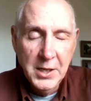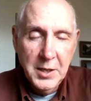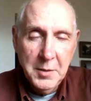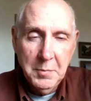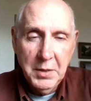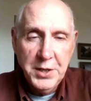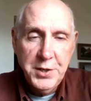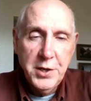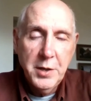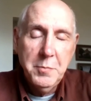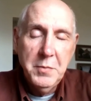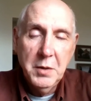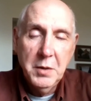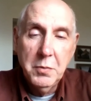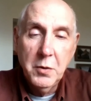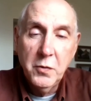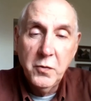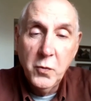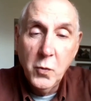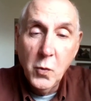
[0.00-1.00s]
My tip number
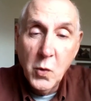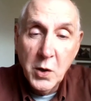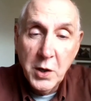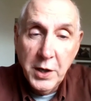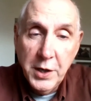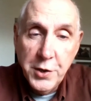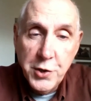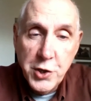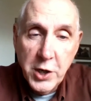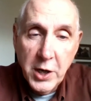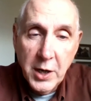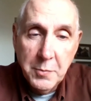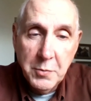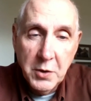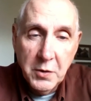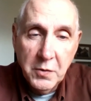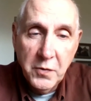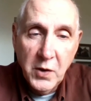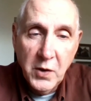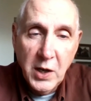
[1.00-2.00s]
4 in chapter
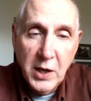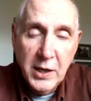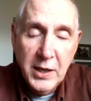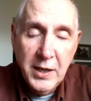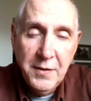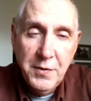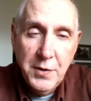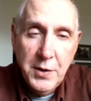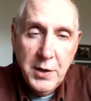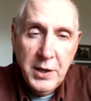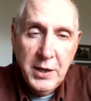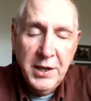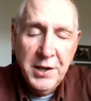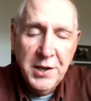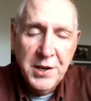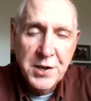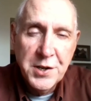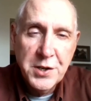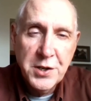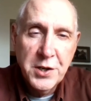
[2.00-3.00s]
5
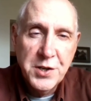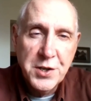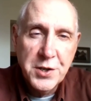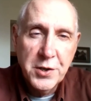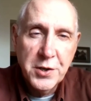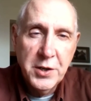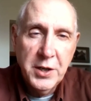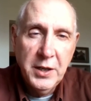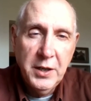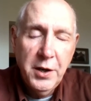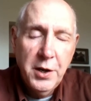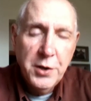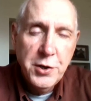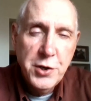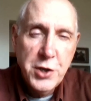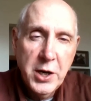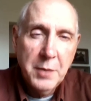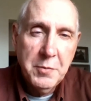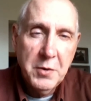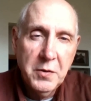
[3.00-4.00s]
is concerning
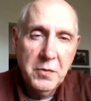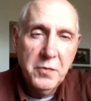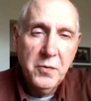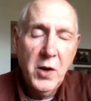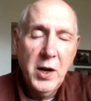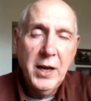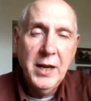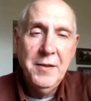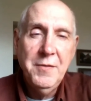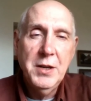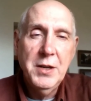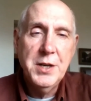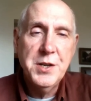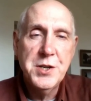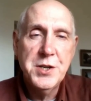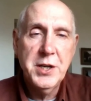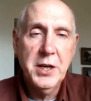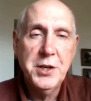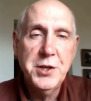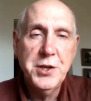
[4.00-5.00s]
chapter 5 and
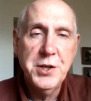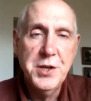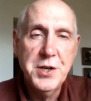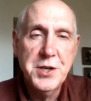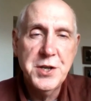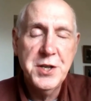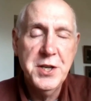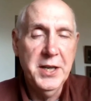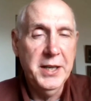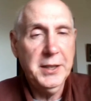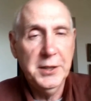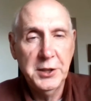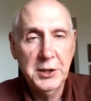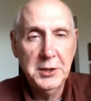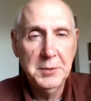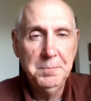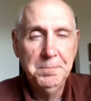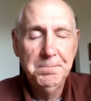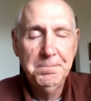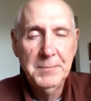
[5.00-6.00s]
section 6.
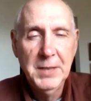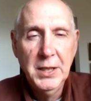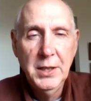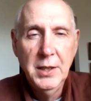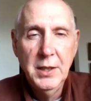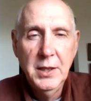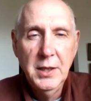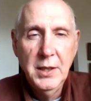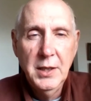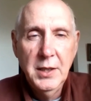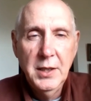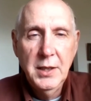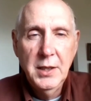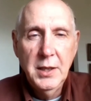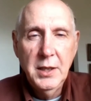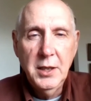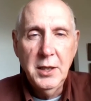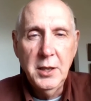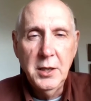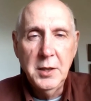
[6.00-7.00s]

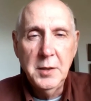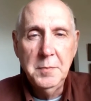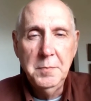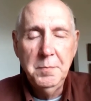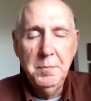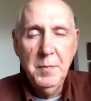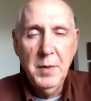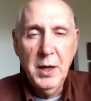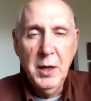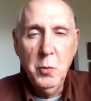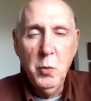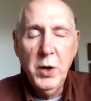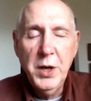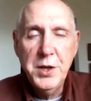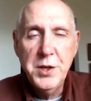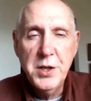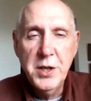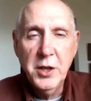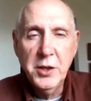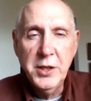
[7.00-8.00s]
I want
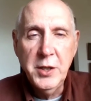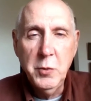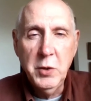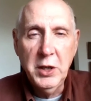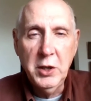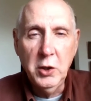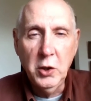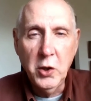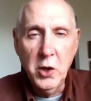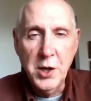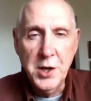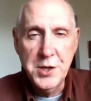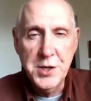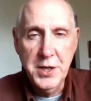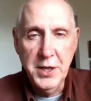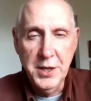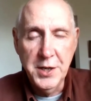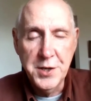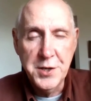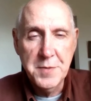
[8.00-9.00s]
to tell you what a gloss
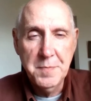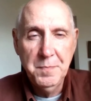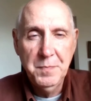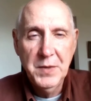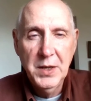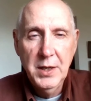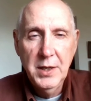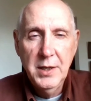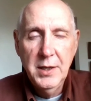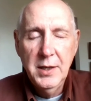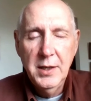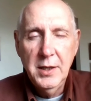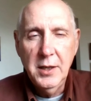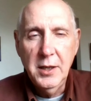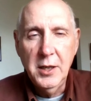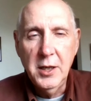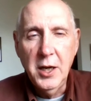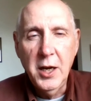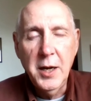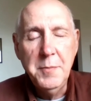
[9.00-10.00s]
is.
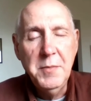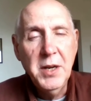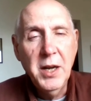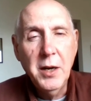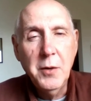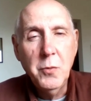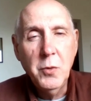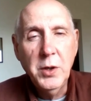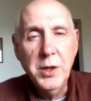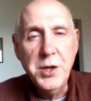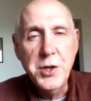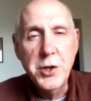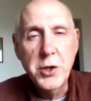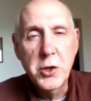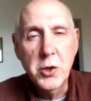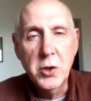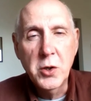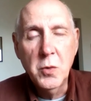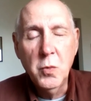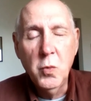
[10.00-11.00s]
I'm not really
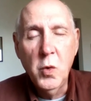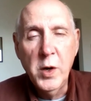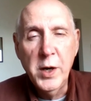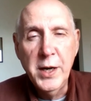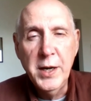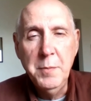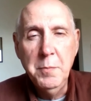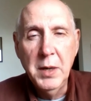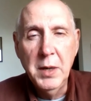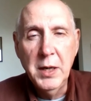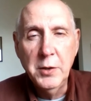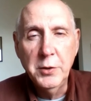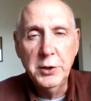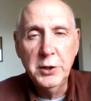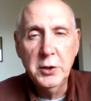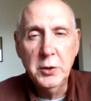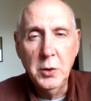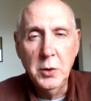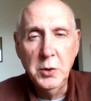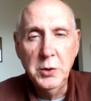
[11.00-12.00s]
sure why Mounce
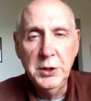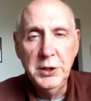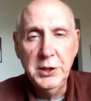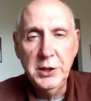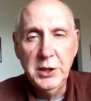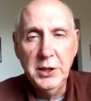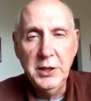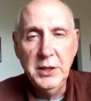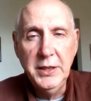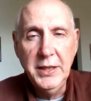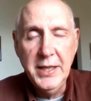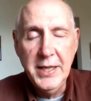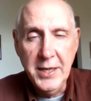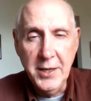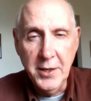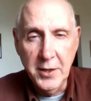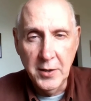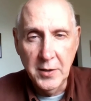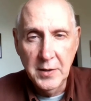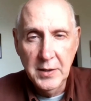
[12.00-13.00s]
throws this in
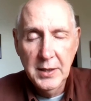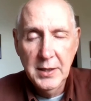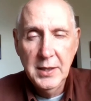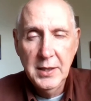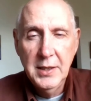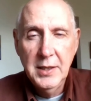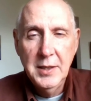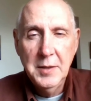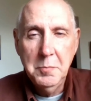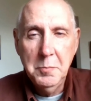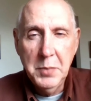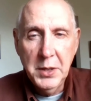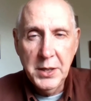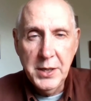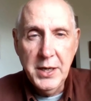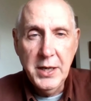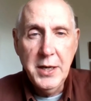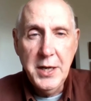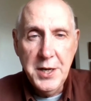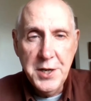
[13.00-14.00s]
here, but
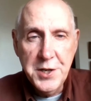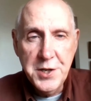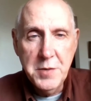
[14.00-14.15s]
it is